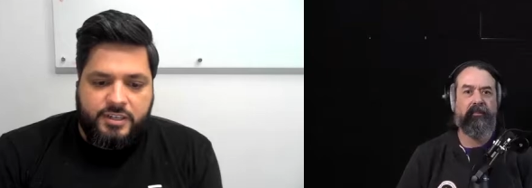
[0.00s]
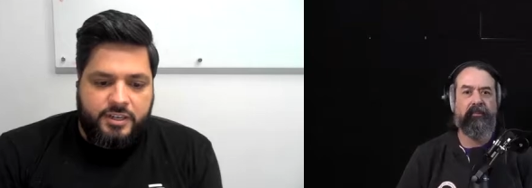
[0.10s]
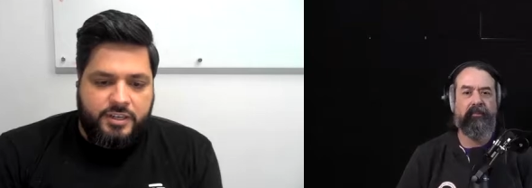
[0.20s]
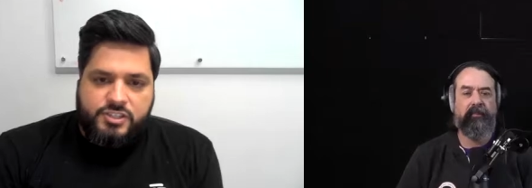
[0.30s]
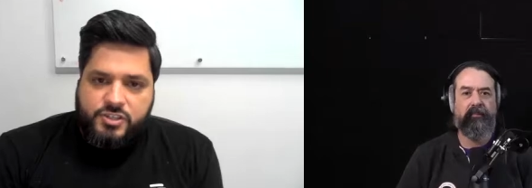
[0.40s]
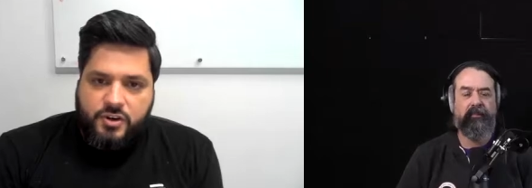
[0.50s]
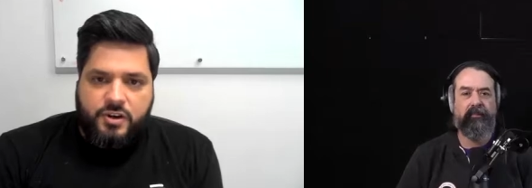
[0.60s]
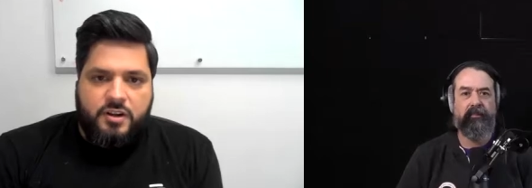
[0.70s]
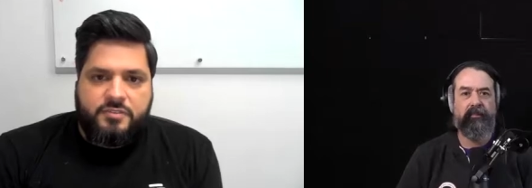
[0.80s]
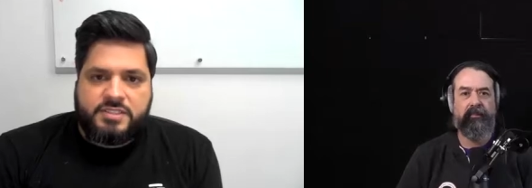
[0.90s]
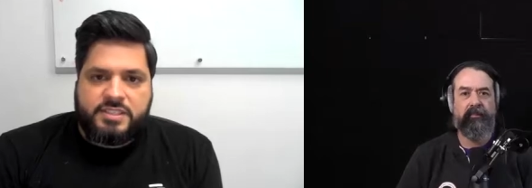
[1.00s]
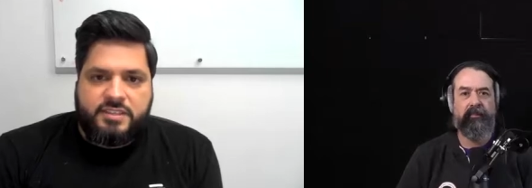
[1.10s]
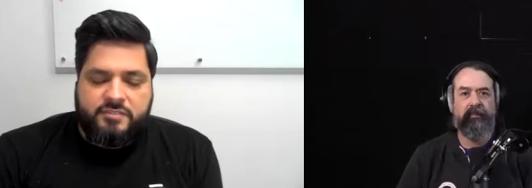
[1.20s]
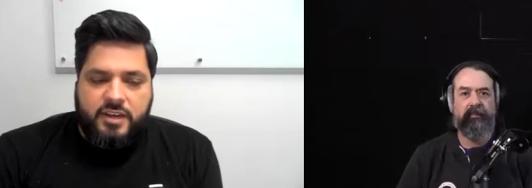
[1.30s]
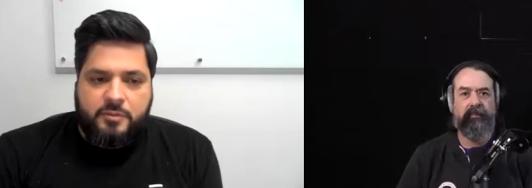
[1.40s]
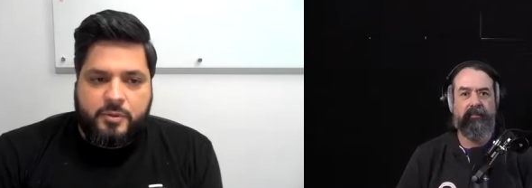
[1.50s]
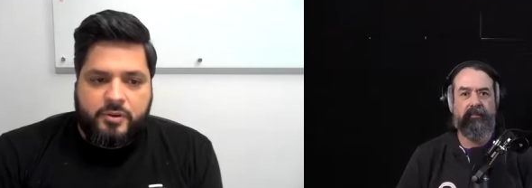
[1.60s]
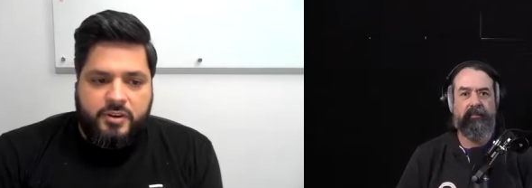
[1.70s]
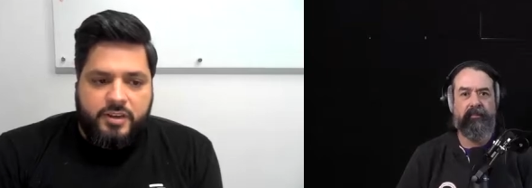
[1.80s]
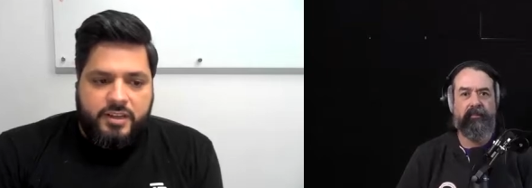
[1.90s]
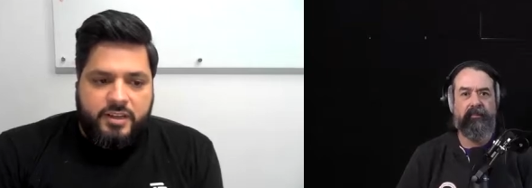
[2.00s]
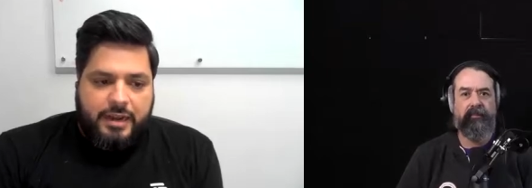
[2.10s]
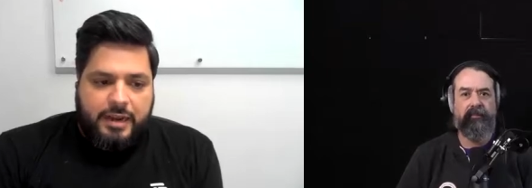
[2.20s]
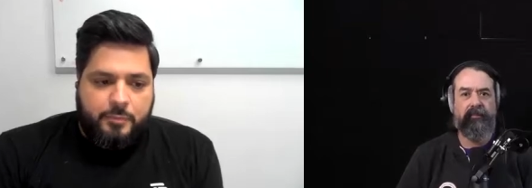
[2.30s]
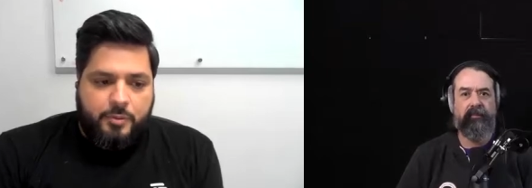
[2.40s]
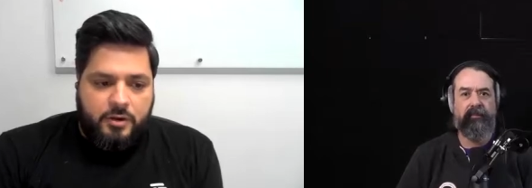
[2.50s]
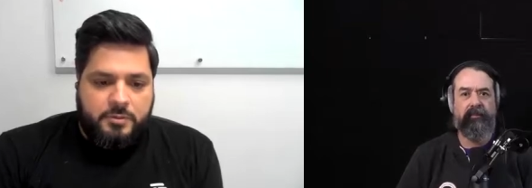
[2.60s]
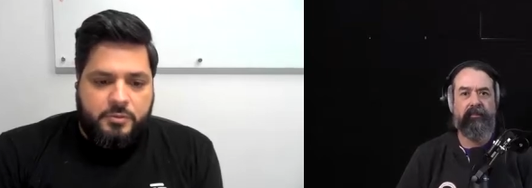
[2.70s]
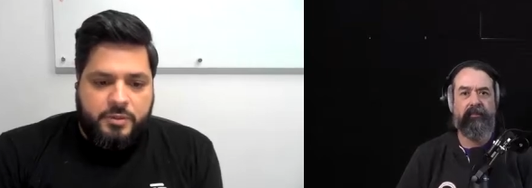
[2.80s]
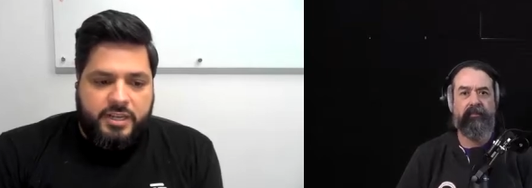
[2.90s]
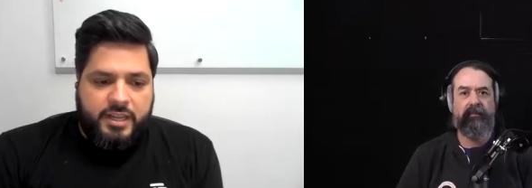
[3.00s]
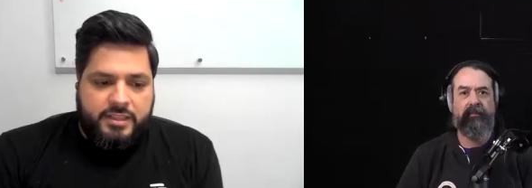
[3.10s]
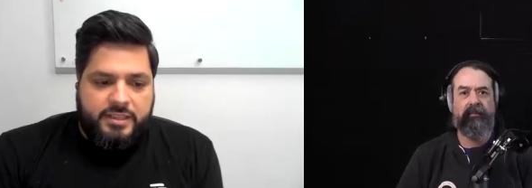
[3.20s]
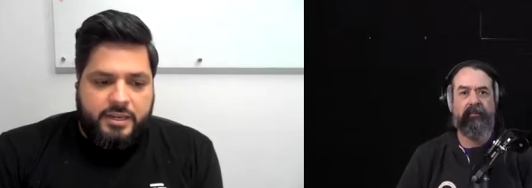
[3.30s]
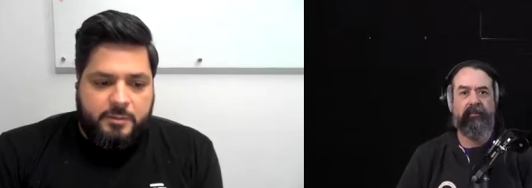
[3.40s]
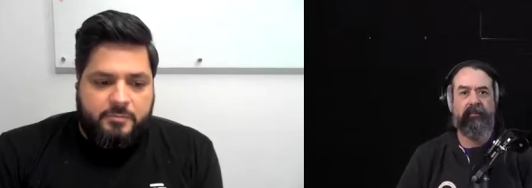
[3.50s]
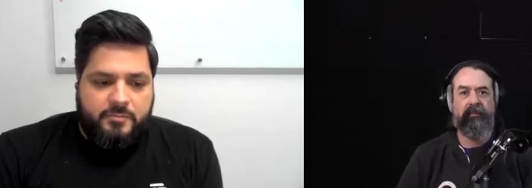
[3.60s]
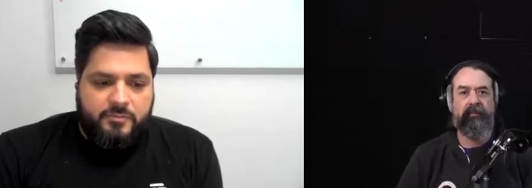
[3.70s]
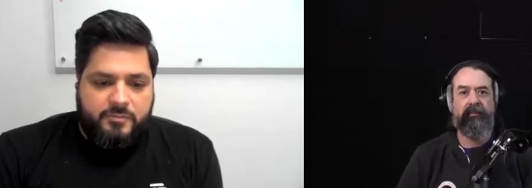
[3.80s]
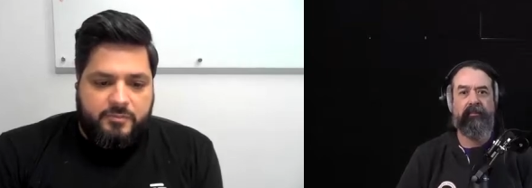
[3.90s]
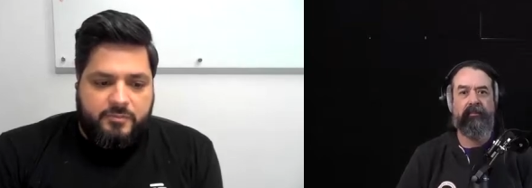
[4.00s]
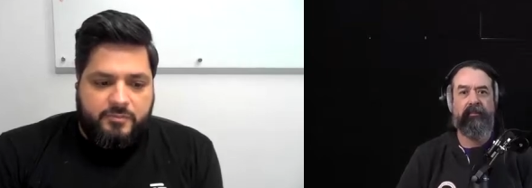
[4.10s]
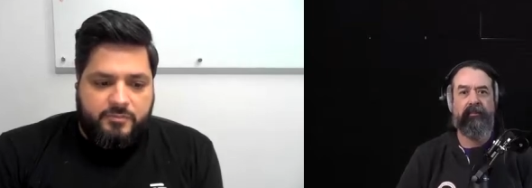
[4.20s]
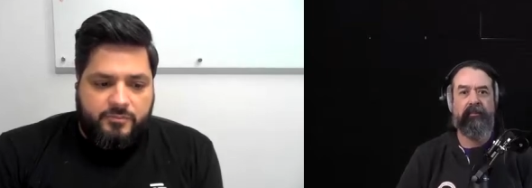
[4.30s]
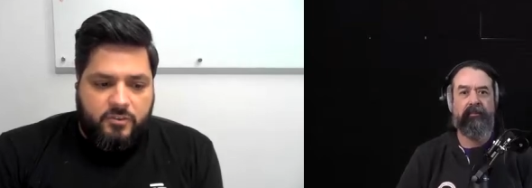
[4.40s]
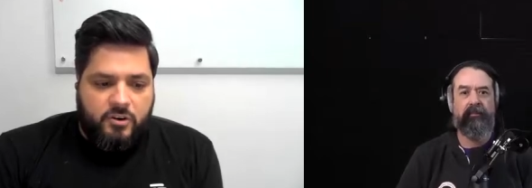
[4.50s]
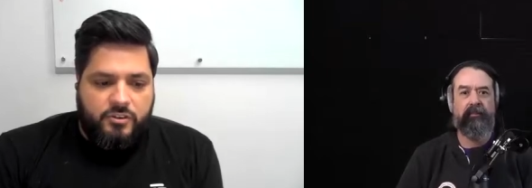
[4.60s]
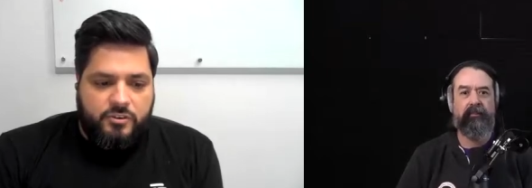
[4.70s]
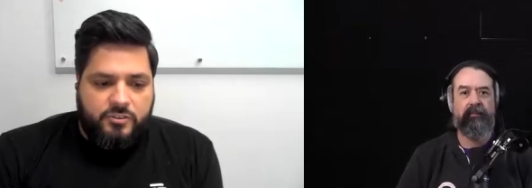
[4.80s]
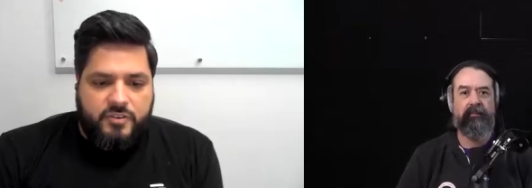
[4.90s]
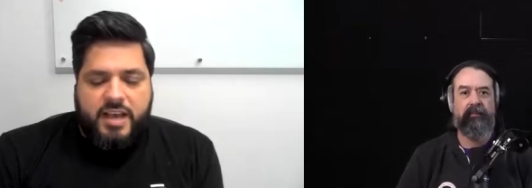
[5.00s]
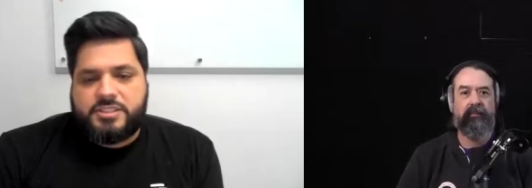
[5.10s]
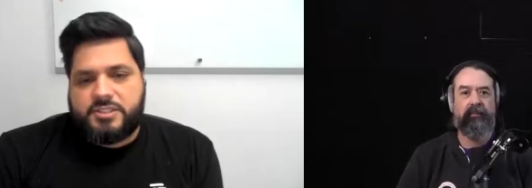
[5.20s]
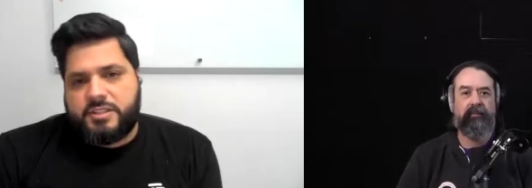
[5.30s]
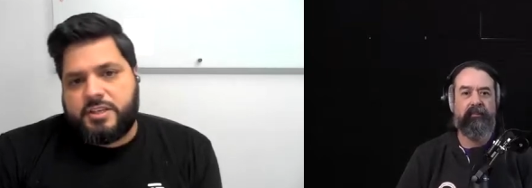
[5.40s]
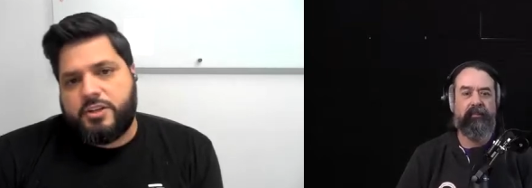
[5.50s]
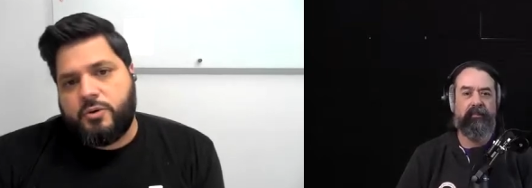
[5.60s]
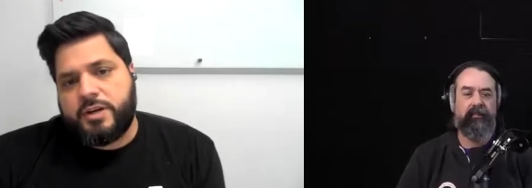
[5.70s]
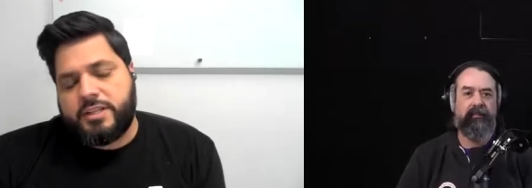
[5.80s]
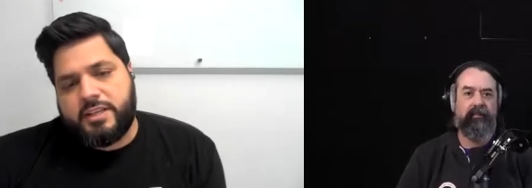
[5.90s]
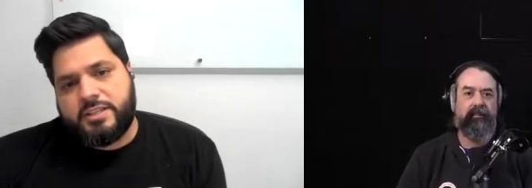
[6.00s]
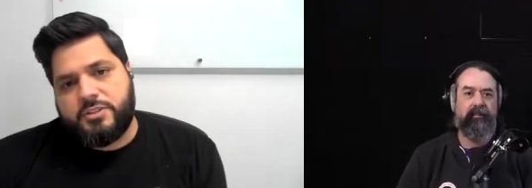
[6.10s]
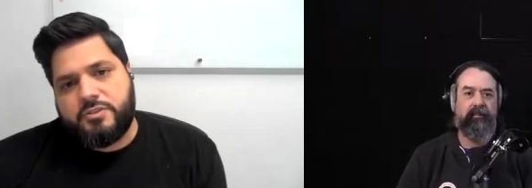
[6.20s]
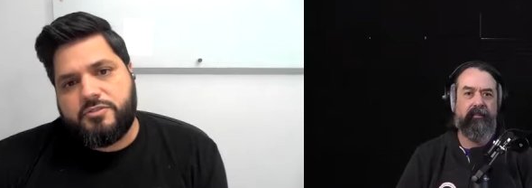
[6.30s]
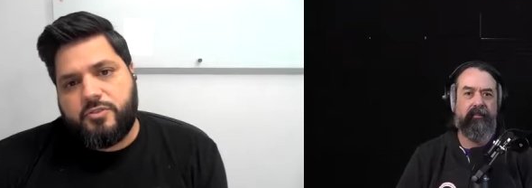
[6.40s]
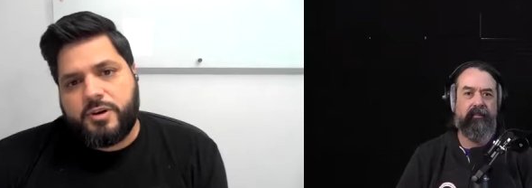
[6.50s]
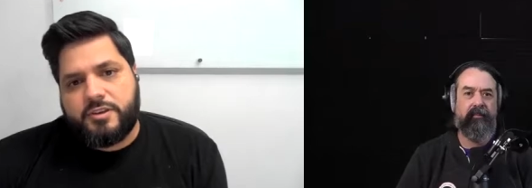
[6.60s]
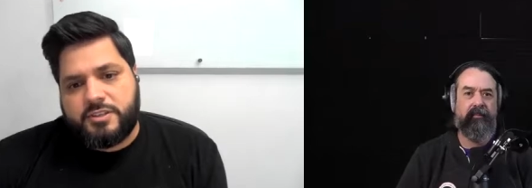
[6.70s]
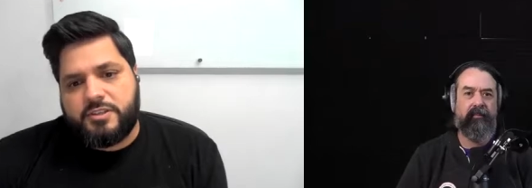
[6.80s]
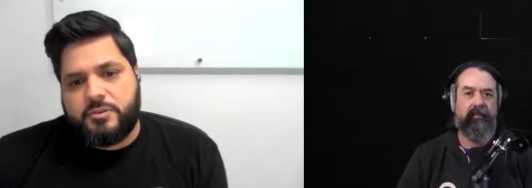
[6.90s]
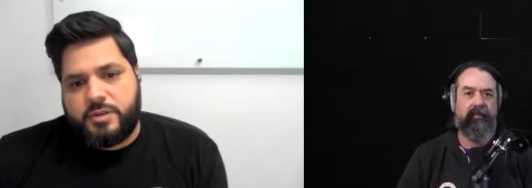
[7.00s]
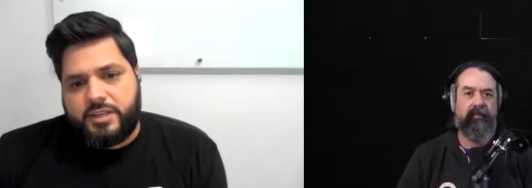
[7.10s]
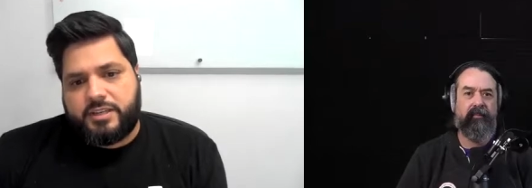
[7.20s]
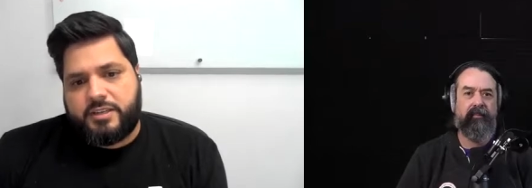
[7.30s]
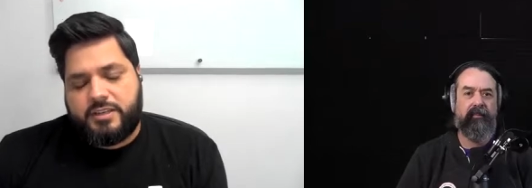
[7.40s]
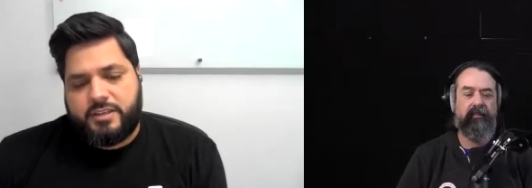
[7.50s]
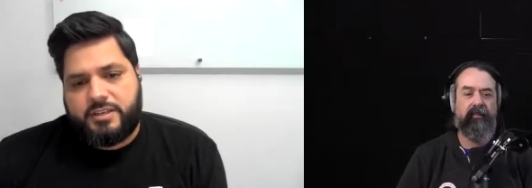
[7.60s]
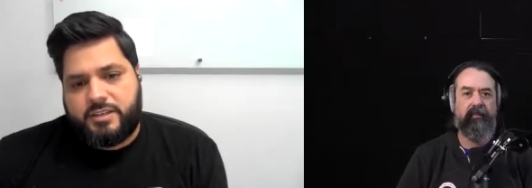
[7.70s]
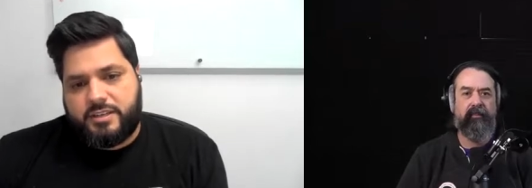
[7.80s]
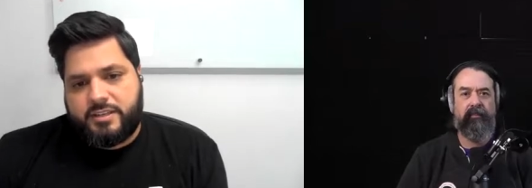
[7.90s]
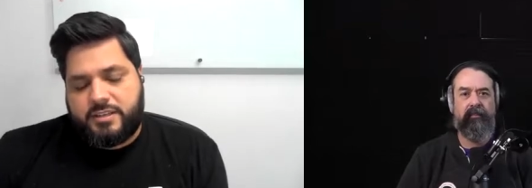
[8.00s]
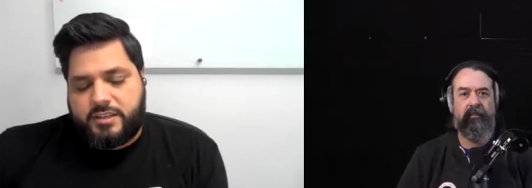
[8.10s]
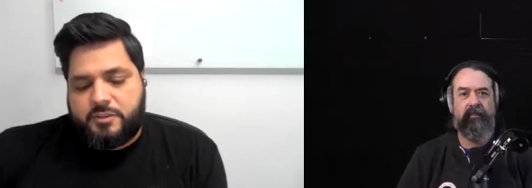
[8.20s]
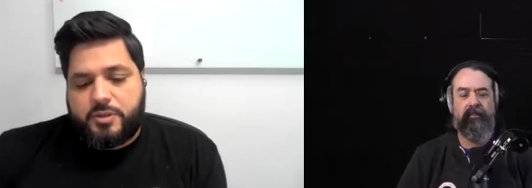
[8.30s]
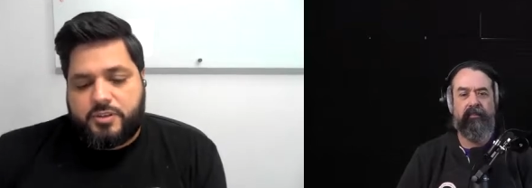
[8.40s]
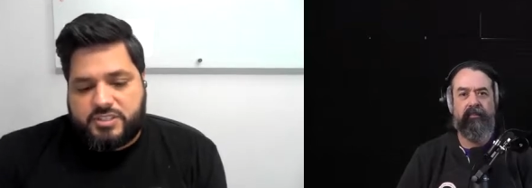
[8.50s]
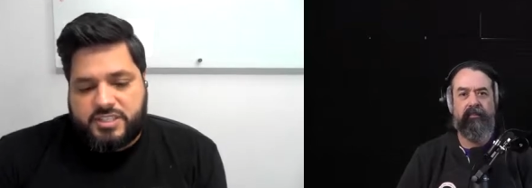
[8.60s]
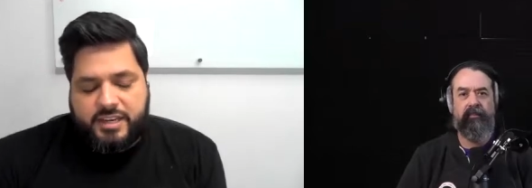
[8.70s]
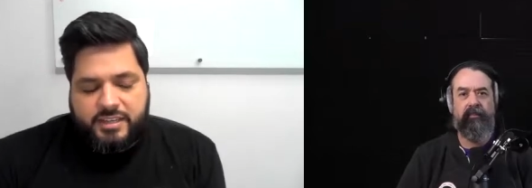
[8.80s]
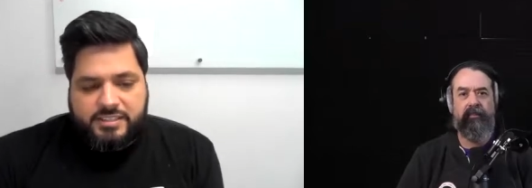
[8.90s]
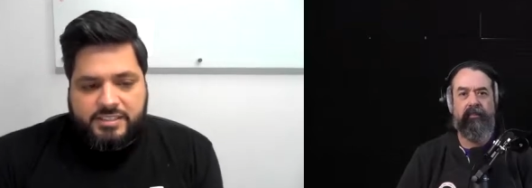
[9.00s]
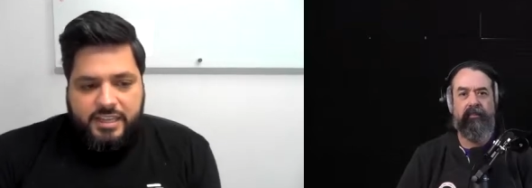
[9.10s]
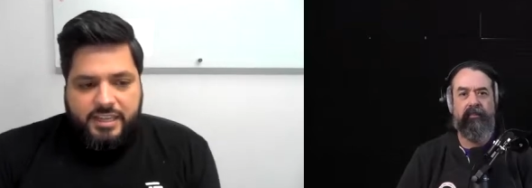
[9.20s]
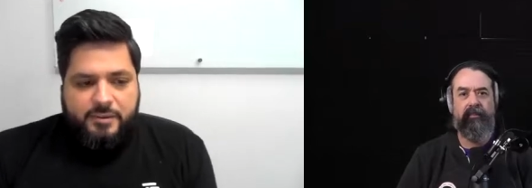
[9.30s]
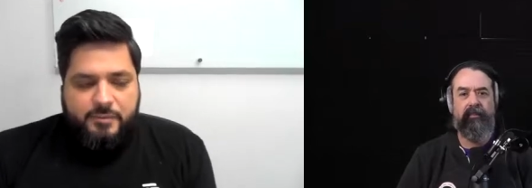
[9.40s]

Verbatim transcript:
Speaker 1: and started off as a developer, I probably would have ended up farther faster than going and, doing four-year degree in, in in computer science.